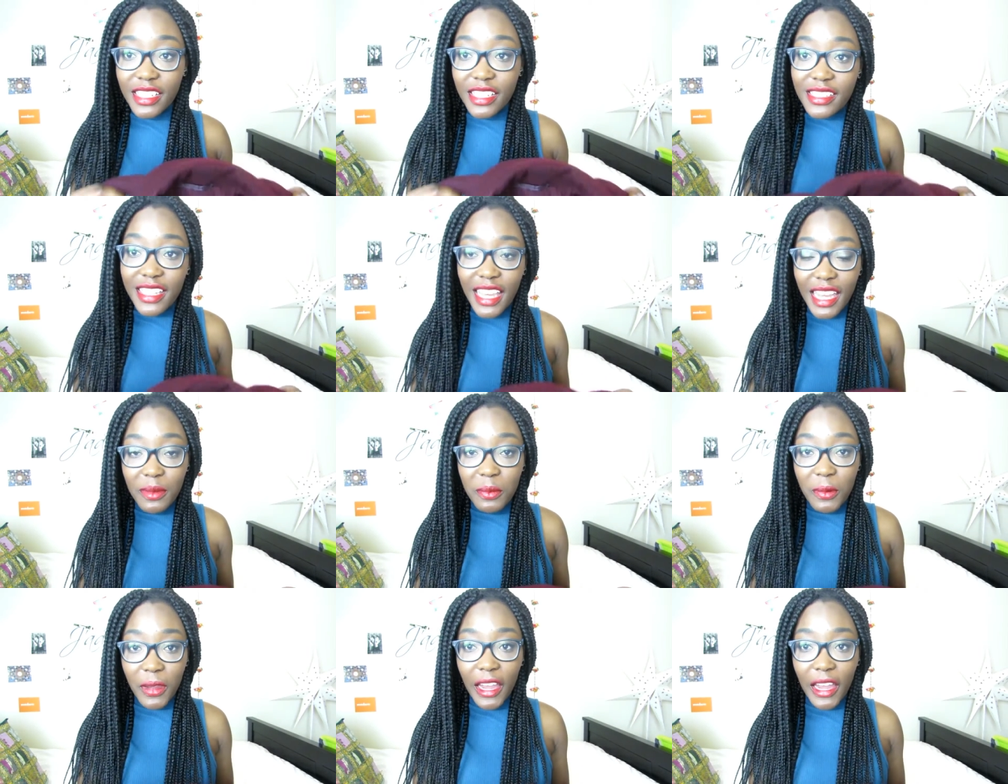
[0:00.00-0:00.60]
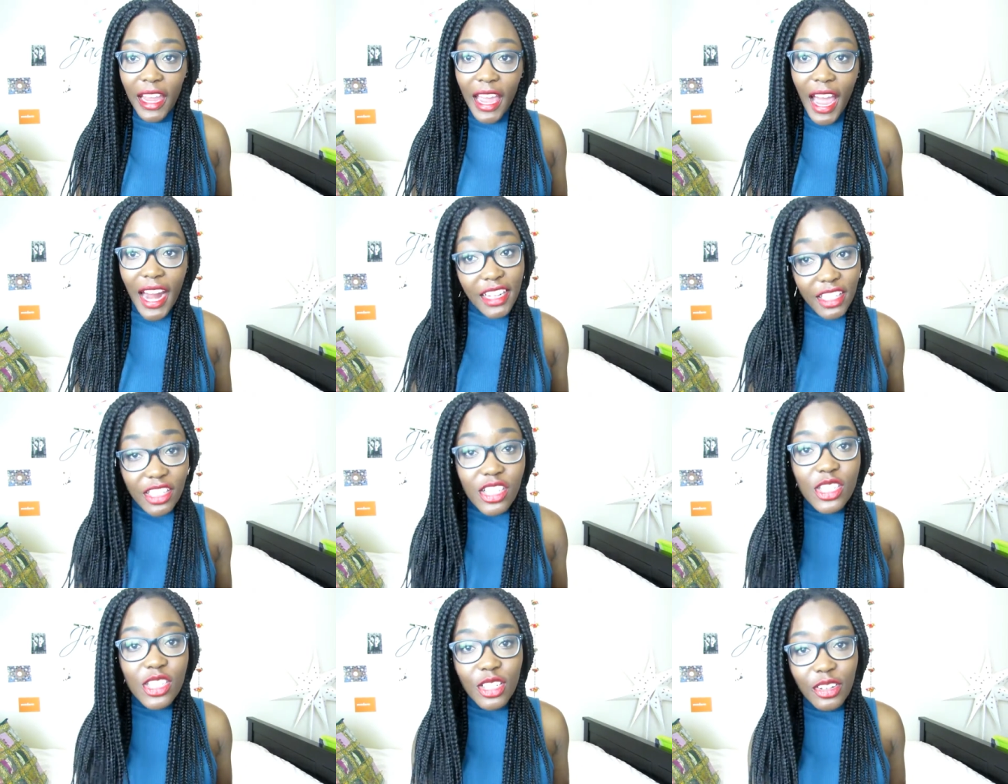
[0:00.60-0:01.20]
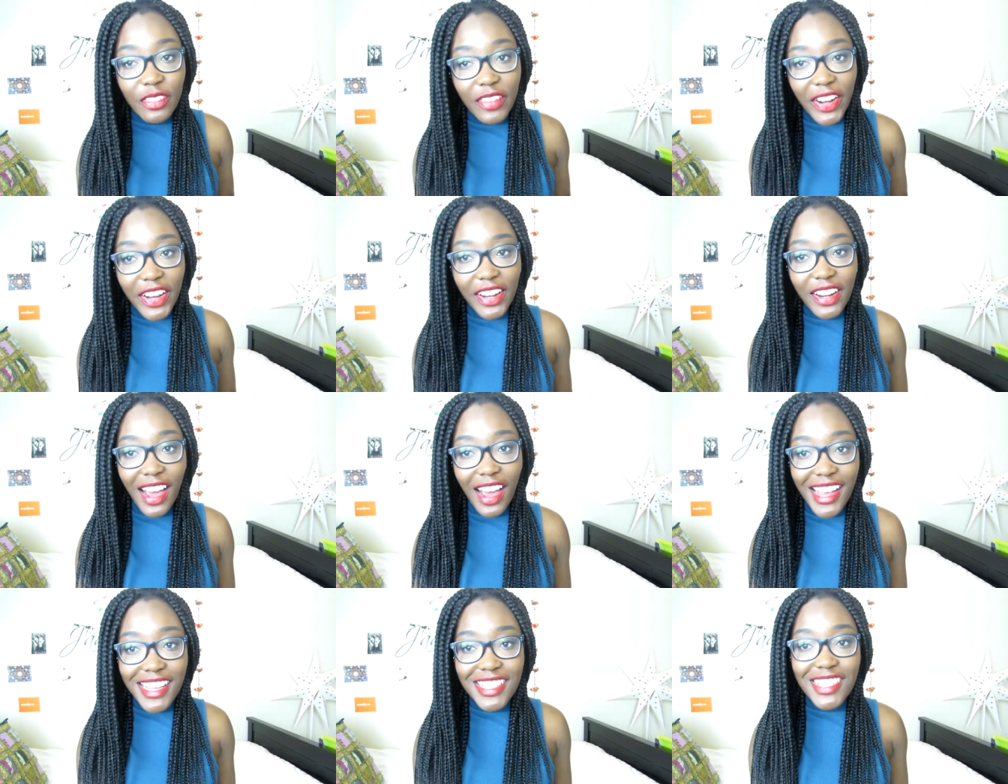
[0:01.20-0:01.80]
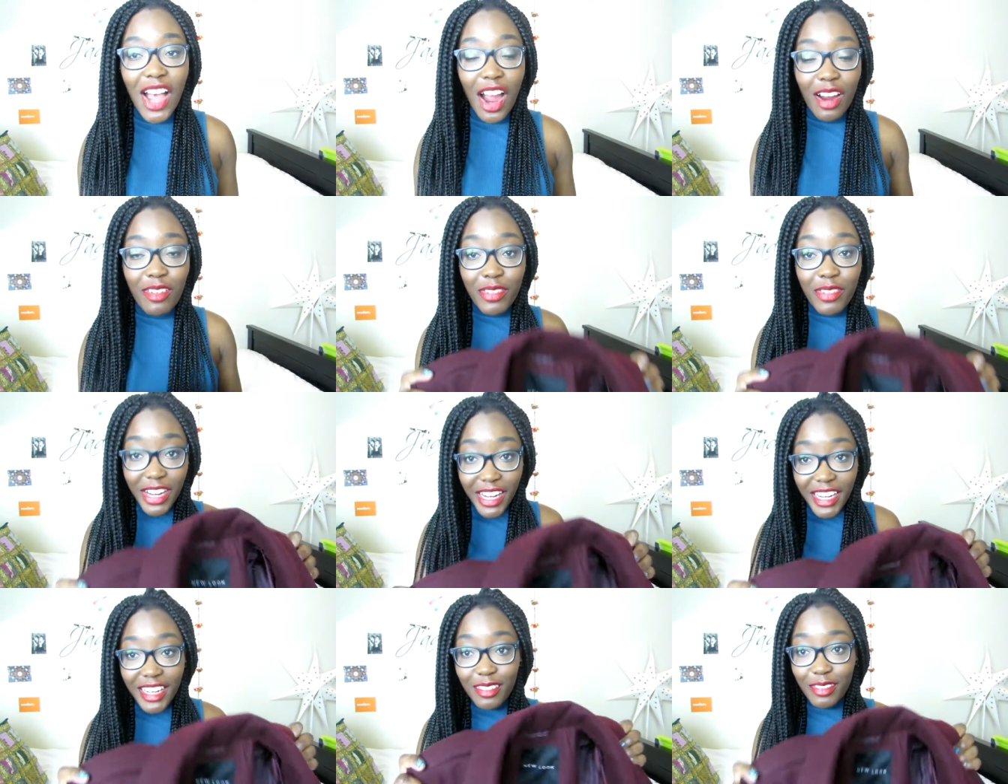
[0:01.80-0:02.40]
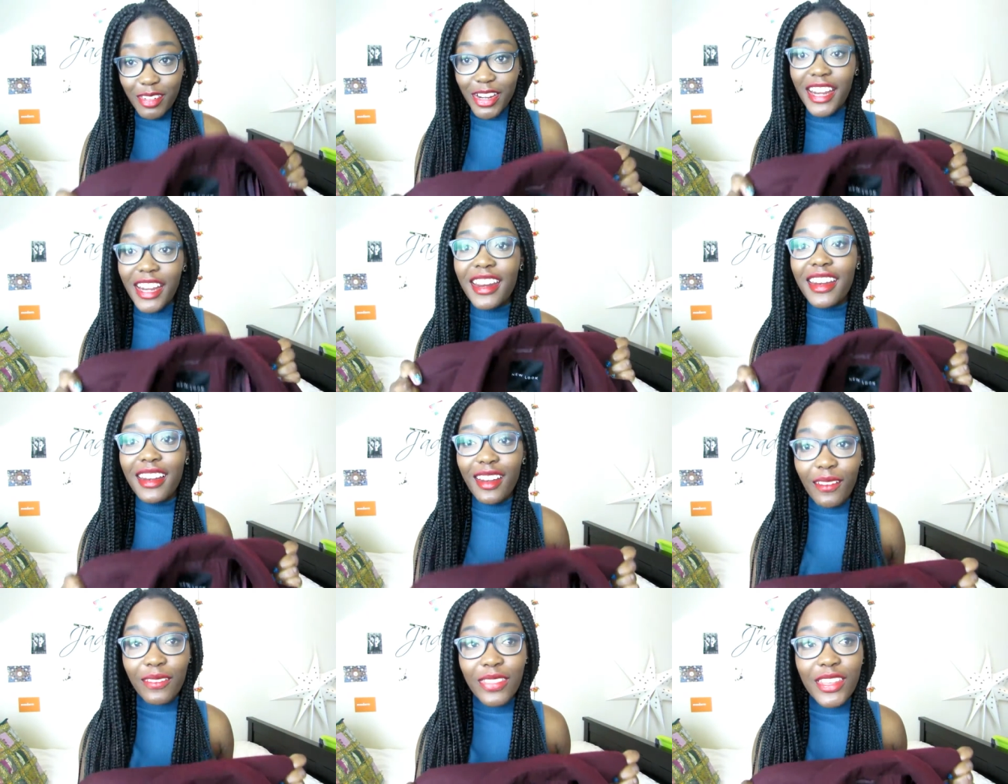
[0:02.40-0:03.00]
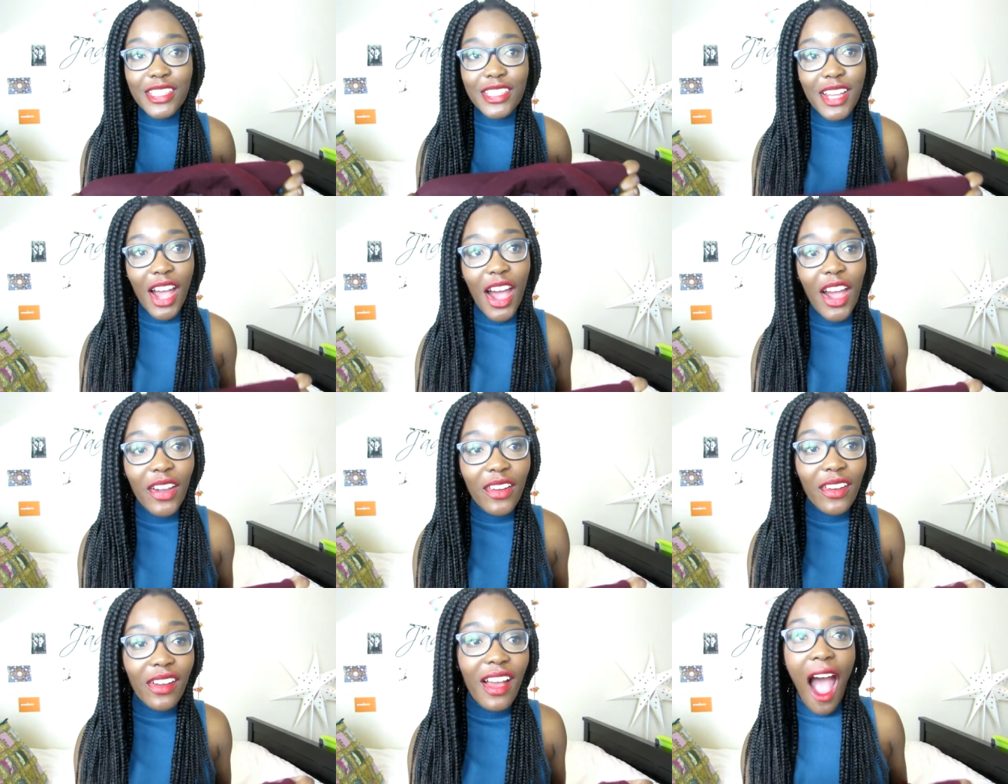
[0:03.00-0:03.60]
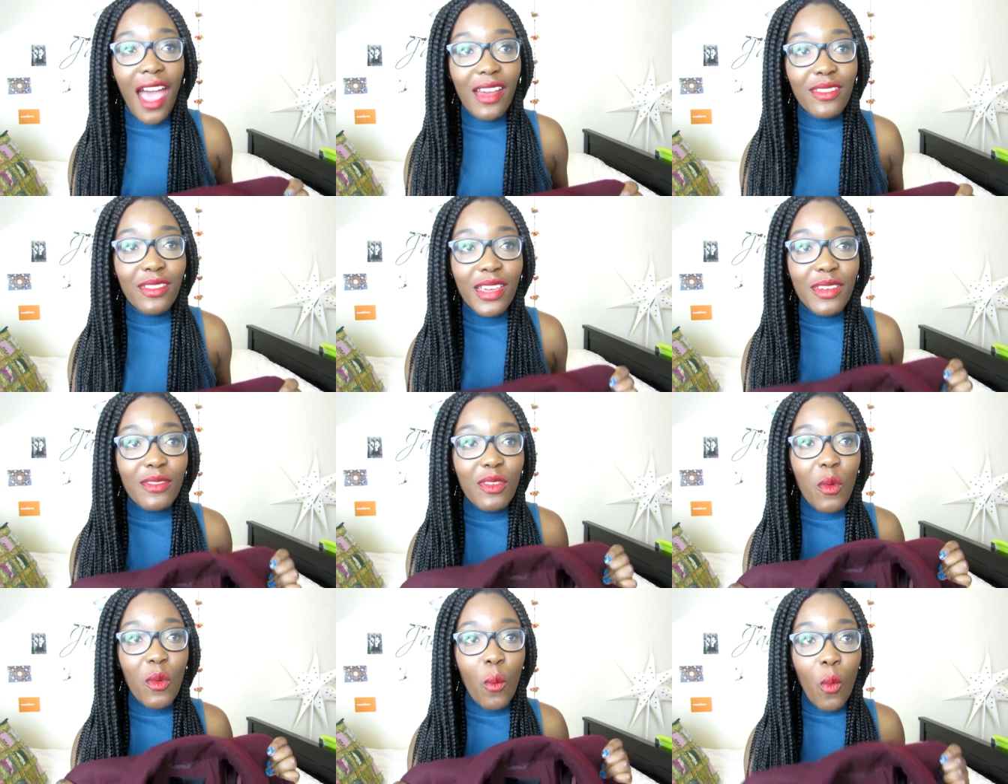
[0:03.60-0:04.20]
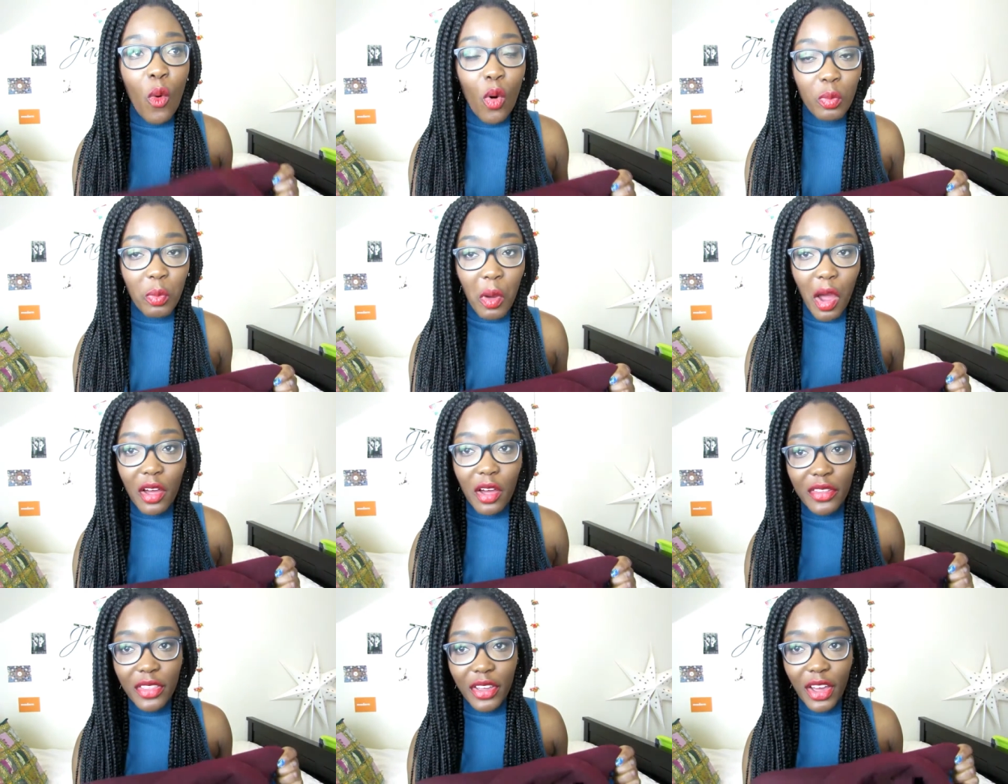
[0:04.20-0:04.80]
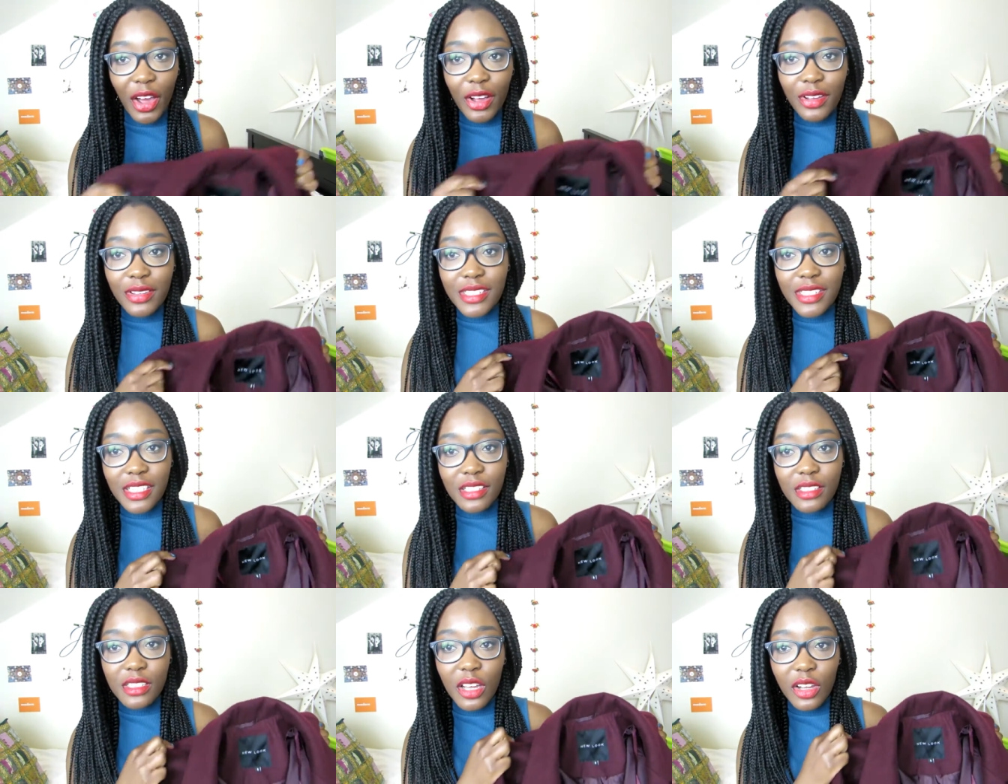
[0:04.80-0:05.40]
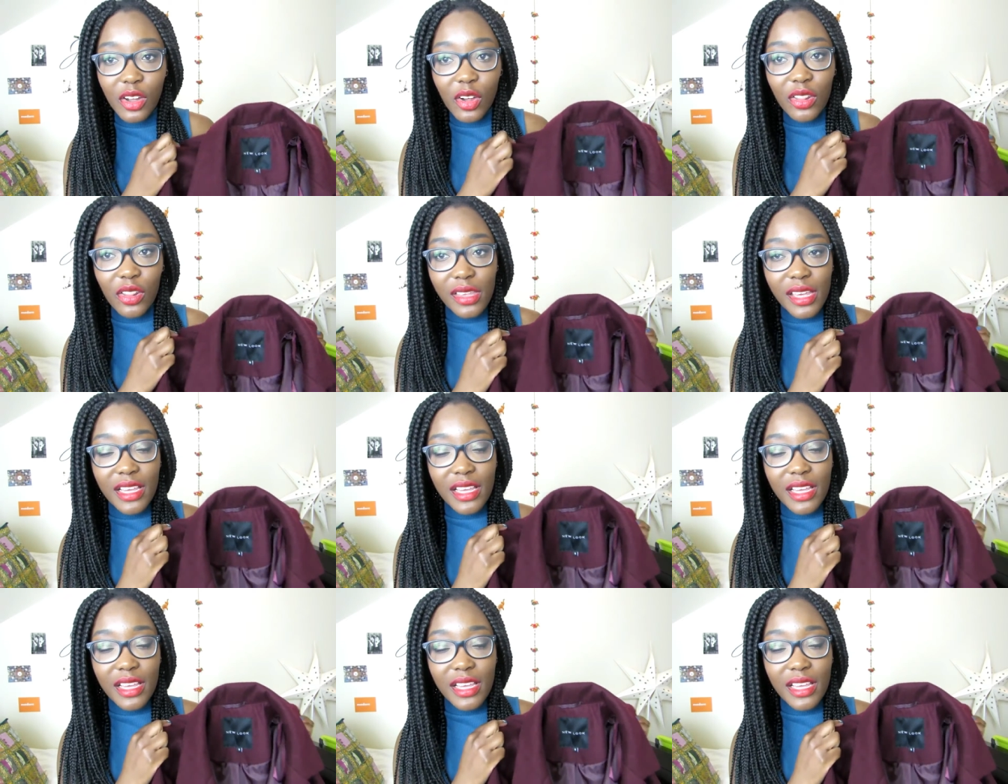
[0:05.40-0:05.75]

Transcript: did keep it and it does look really nice. I really love this coat. I haven't even worn my other coat since I got